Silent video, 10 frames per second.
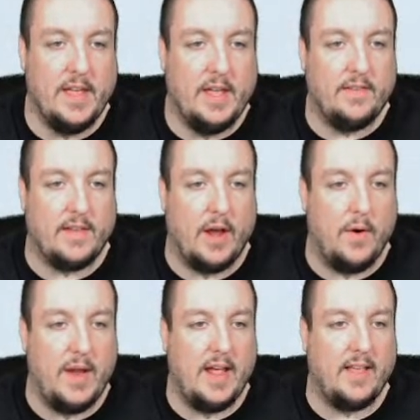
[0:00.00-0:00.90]
So
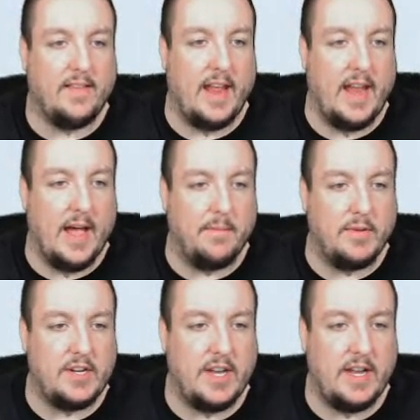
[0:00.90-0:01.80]
he has a uh,
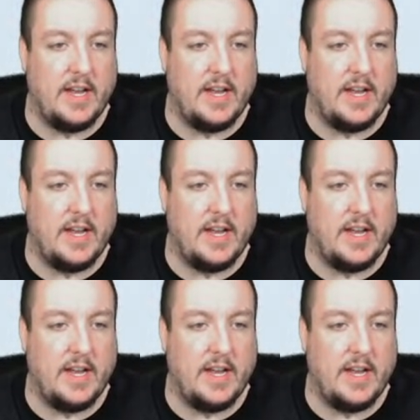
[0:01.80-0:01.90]
machine